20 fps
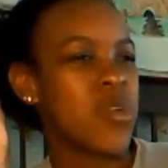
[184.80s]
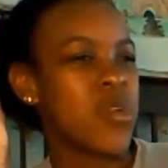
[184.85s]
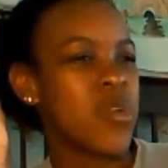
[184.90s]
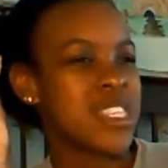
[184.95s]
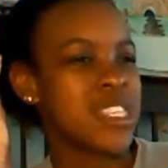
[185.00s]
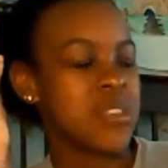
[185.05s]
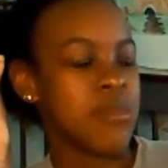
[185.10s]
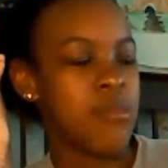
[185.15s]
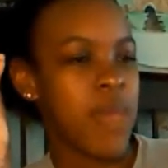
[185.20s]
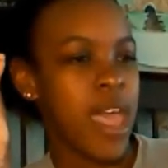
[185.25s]

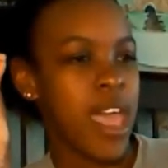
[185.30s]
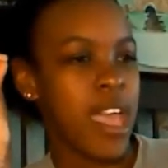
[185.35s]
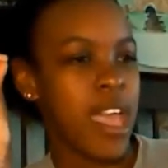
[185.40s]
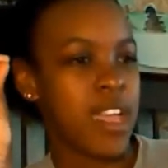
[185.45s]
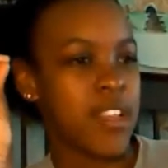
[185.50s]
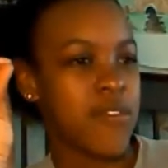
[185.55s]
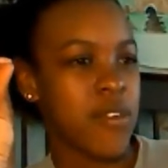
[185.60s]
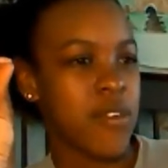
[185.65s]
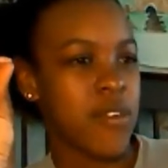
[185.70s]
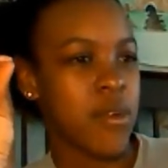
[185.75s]

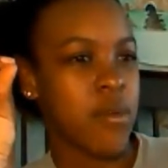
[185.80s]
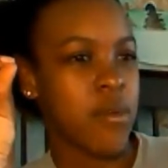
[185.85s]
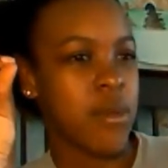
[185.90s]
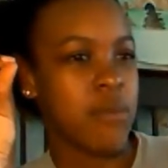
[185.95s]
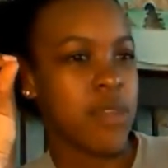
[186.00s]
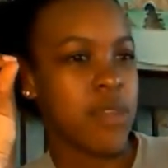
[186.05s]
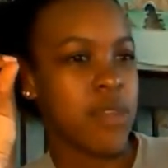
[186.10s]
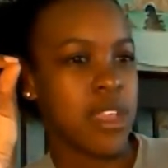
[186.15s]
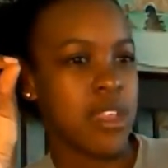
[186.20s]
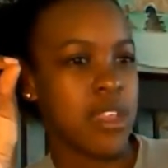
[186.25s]
respect for
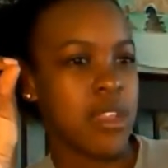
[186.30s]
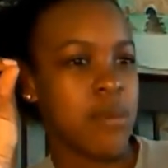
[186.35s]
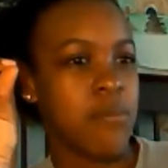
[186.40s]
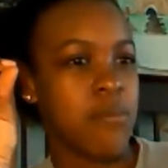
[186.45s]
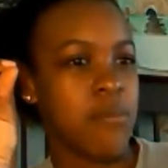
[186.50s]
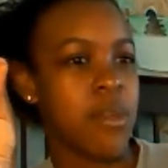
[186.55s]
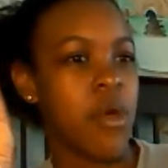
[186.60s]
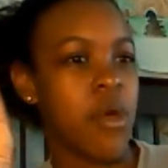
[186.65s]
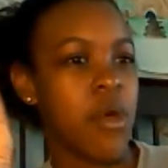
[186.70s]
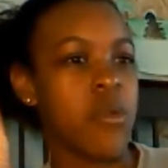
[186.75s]
women,
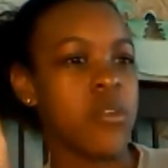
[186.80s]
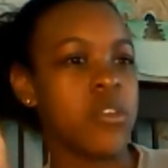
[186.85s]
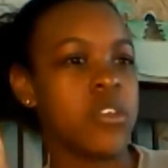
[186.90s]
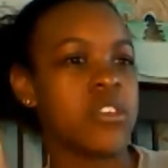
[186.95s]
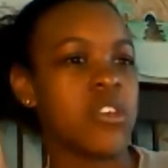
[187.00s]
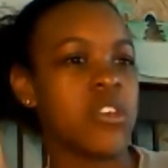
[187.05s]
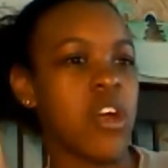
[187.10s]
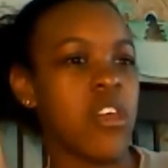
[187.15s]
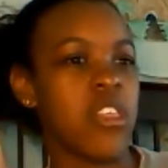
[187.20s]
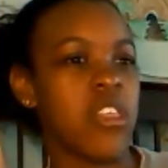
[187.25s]
but
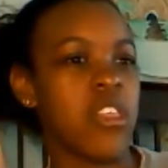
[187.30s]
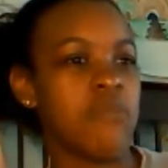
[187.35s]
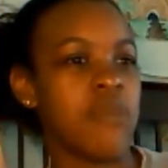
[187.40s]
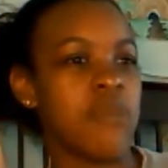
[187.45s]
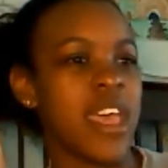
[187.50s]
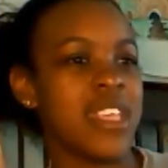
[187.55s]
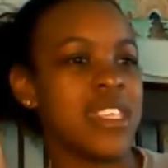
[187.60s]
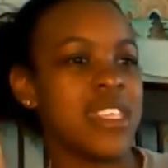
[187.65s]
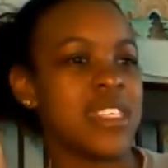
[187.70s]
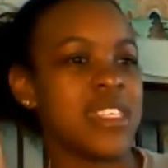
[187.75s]
only saw them
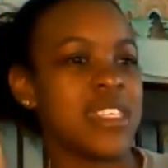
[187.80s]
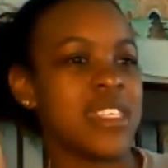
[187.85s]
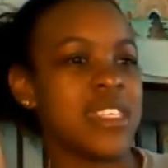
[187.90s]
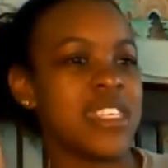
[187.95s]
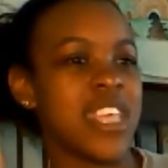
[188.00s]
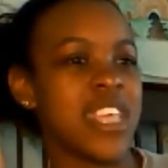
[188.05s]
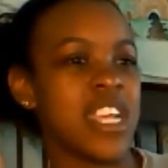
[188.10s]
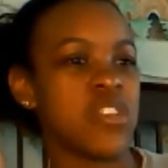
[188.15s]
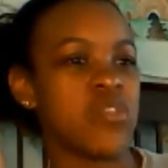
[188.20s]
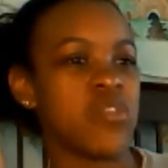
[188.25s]
as
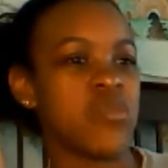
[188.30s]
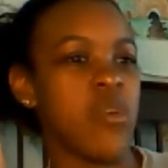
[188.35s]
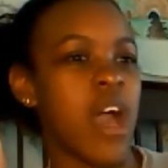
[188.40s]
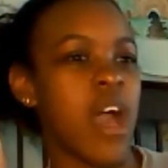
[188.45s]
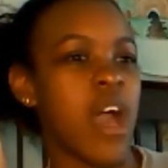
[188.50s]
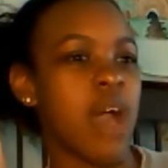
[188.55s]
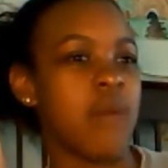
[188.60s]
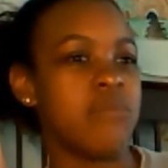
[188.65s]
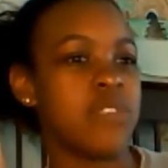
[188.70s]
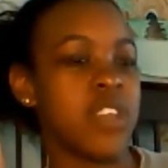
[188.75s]
sexual
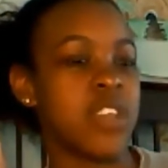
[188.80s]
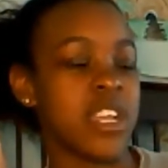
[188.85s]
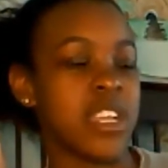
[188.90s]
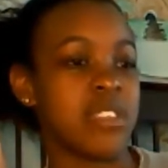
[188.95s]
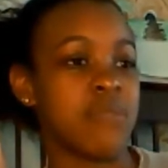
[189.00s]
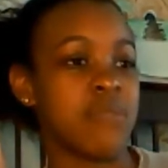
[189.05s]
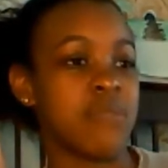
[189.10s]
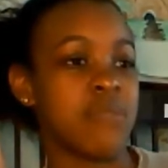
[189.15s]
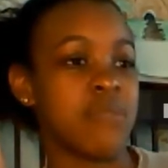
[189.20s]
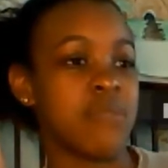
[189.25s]

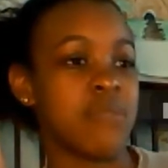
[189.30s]
objects.